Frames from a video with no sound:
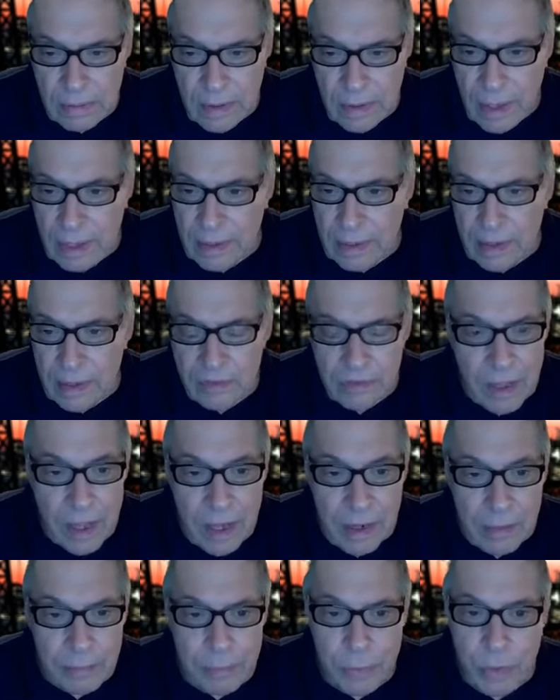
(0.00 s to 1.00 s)
And there's
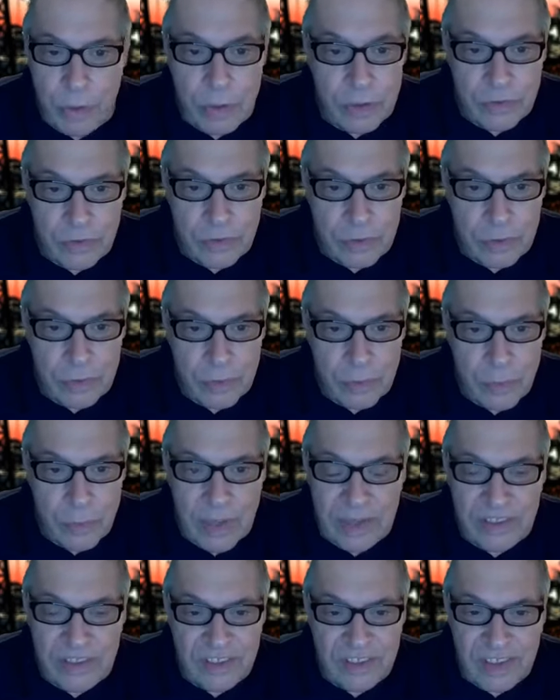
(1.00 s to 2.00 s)
not a person who
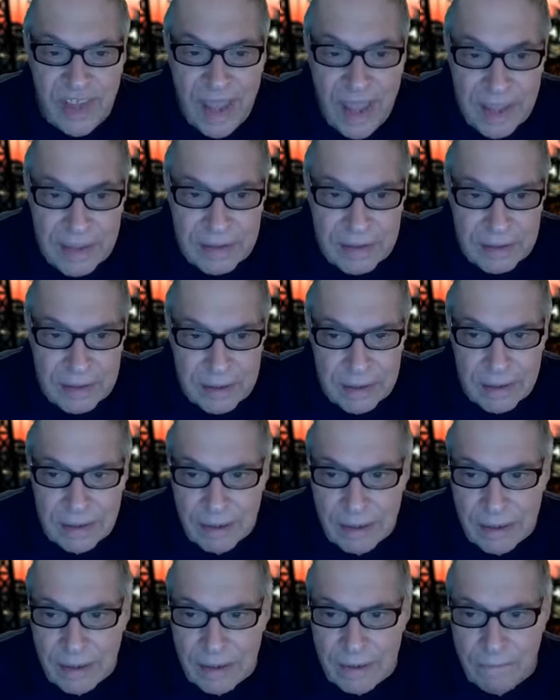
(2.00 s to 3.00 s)
has said
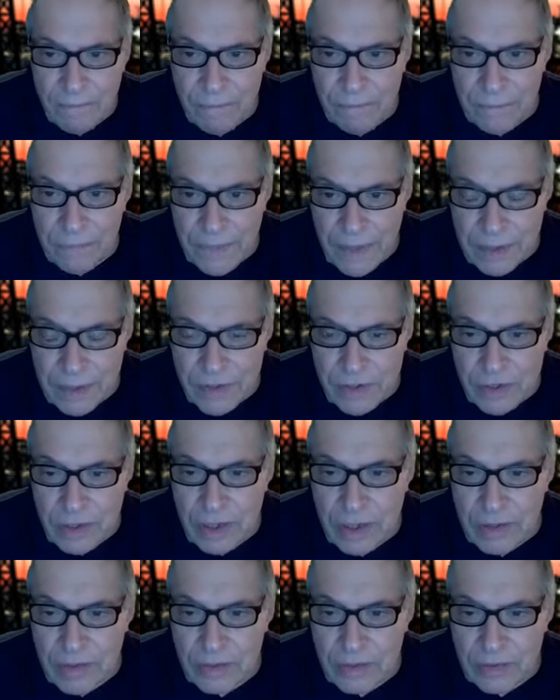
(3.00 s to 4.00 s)
that
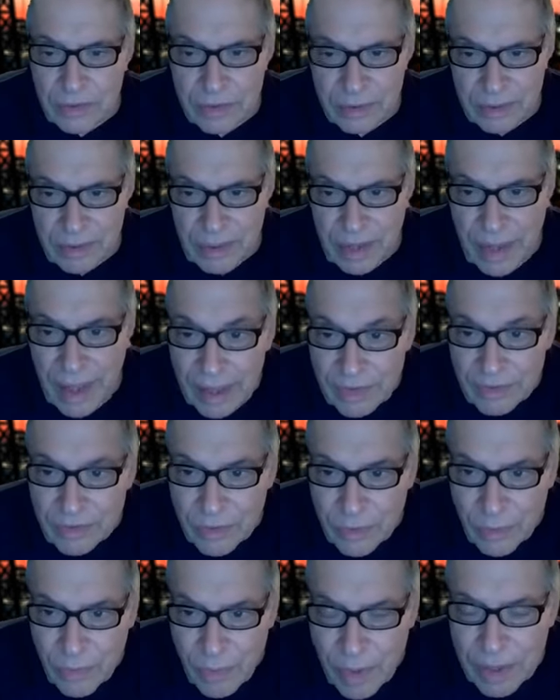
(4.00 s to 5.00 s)
she has
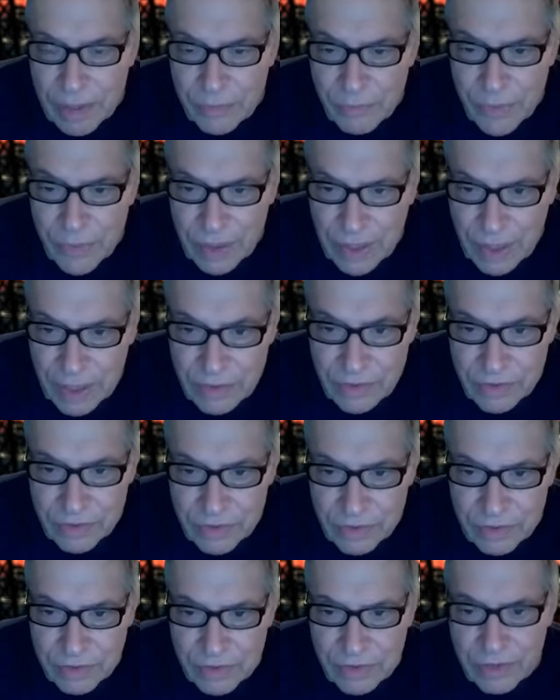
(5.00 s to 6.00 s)
the
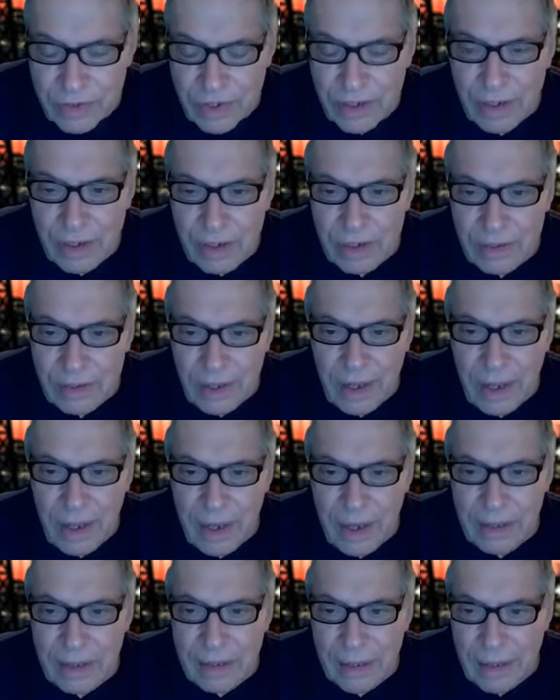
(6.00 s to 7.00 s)
qualifications to
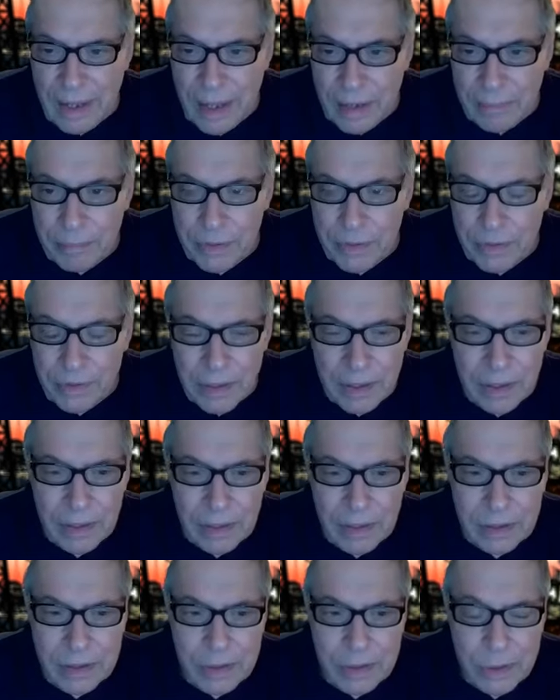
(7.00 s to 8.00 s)
handle that
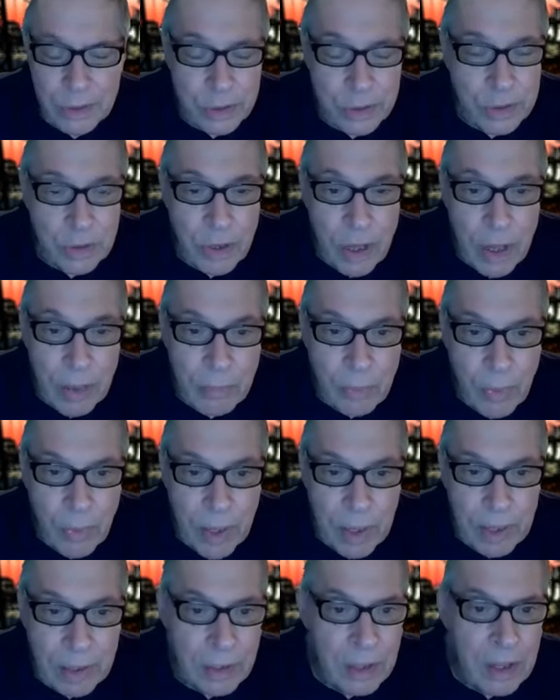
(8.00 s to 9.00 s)
particular job
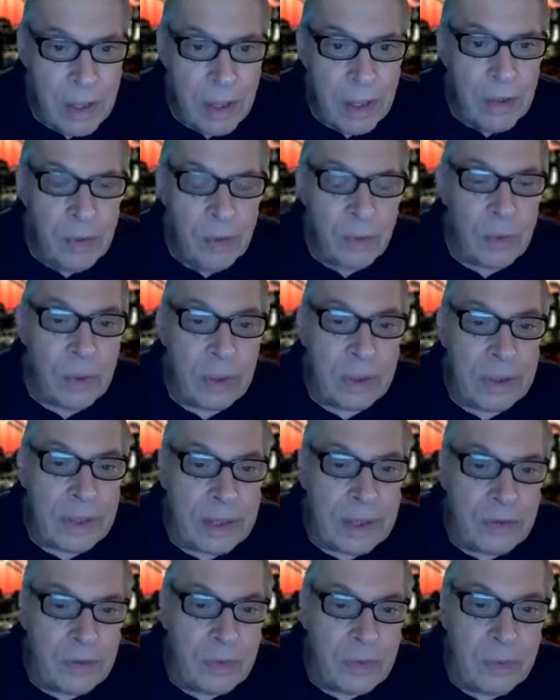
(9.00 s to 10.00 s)
well. All
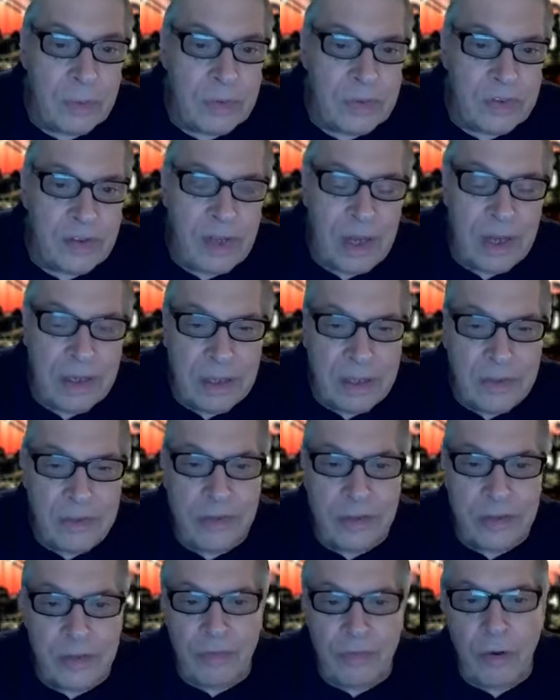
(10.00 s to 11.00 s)
they do is say that
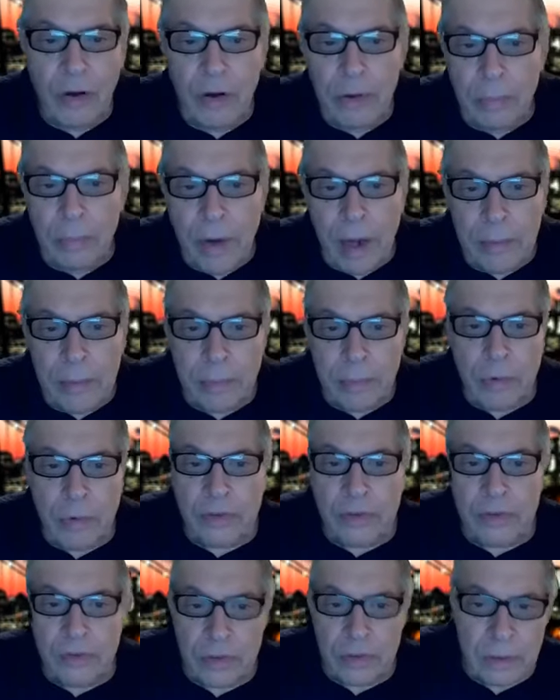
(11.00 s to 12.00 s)
she's a very bright
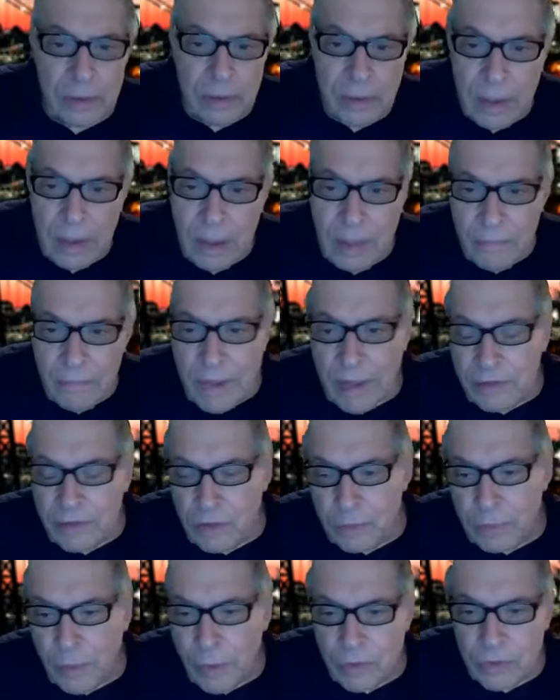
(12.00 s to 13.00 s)
person. That's
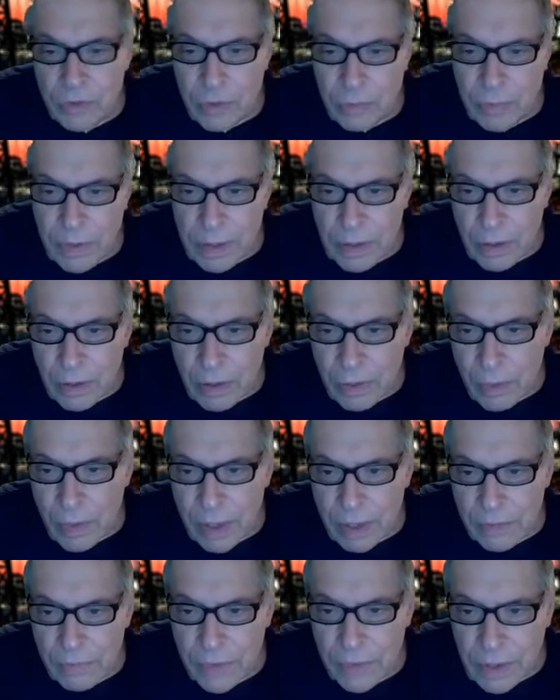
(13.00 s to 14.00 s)
supposed to be her
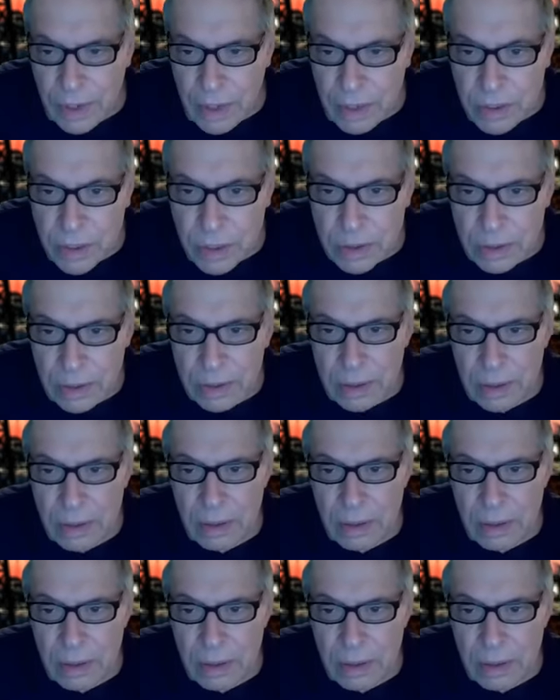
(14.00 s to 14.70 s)
qualification.